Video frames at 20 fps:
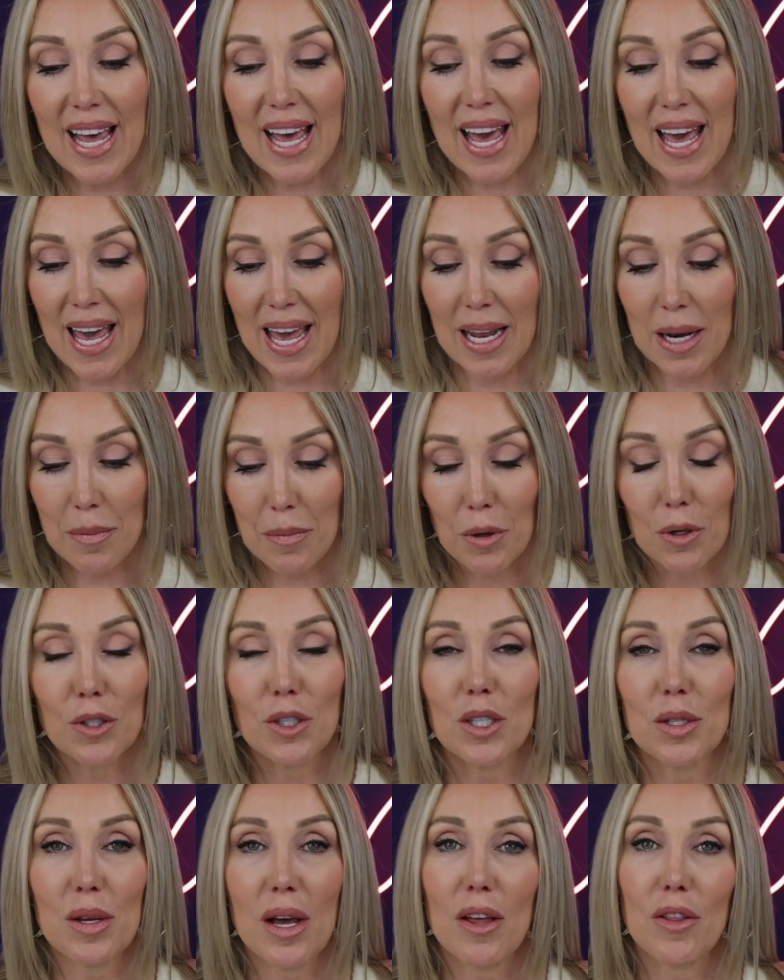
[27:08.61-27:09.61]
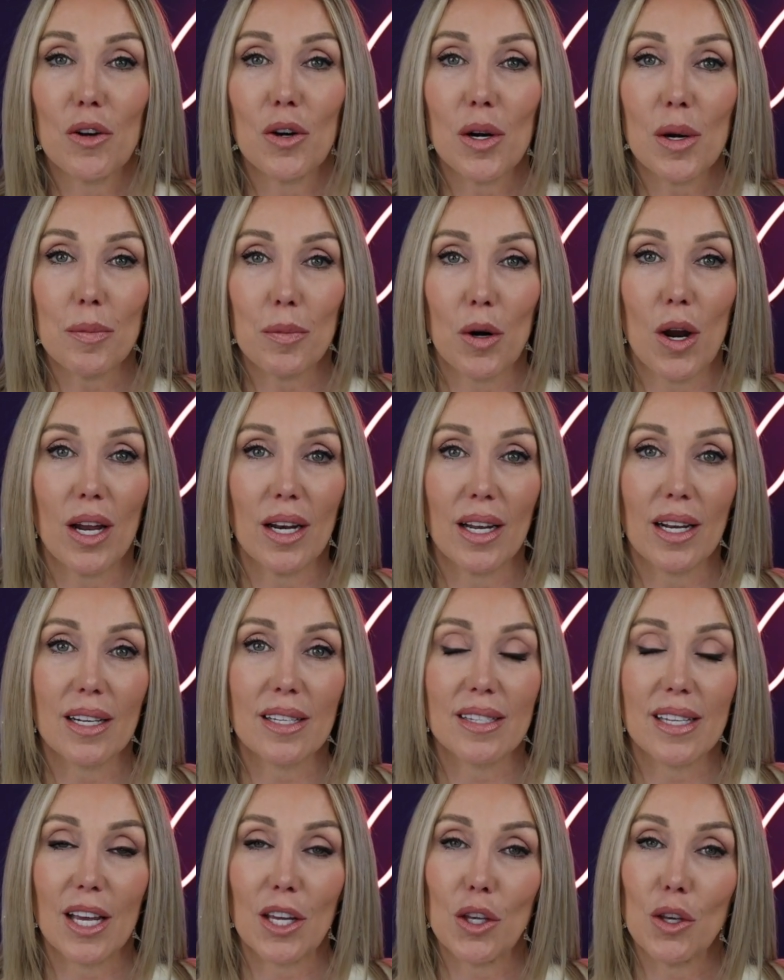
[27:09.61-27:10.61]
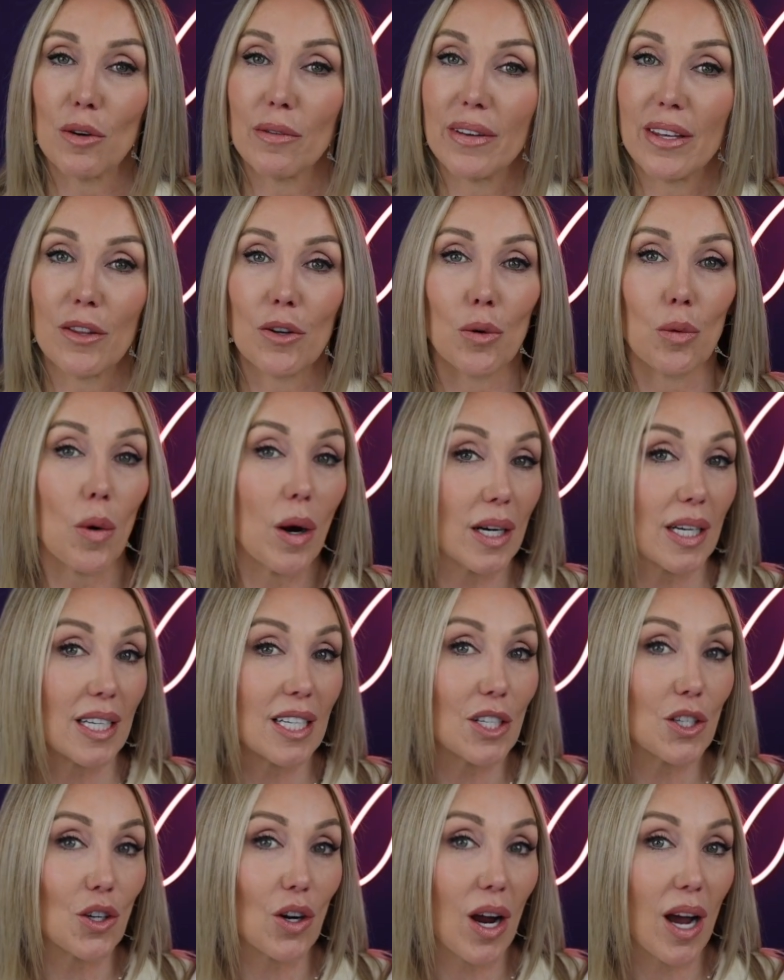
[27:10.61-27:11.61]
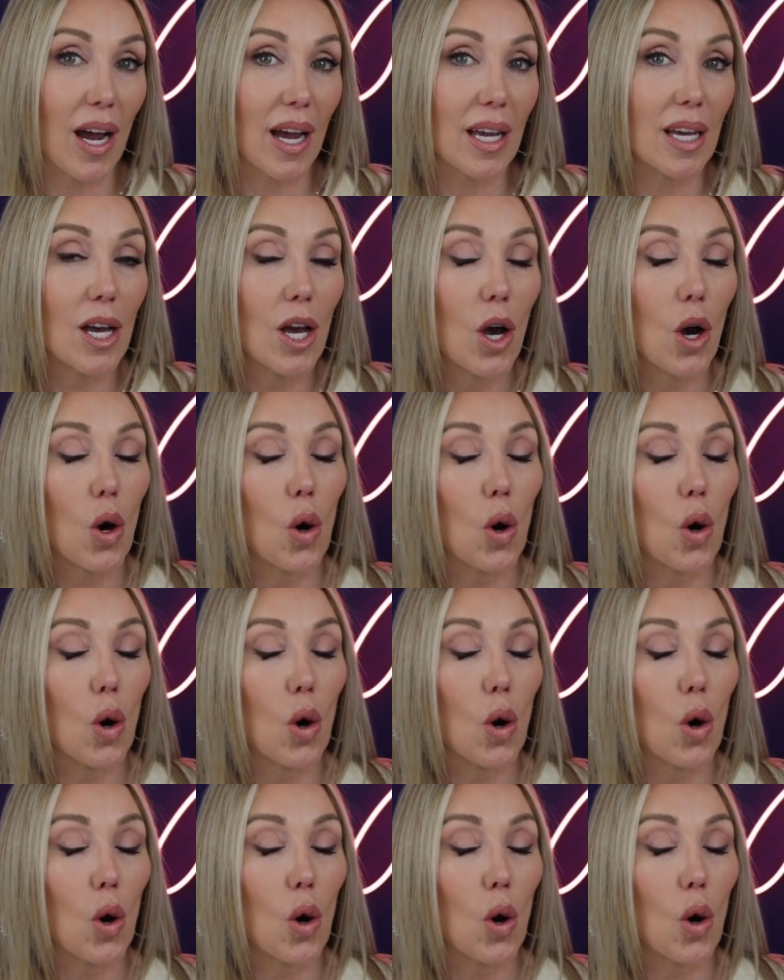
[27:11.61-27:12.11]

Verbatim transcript: and purchase other products that you've either wanted to try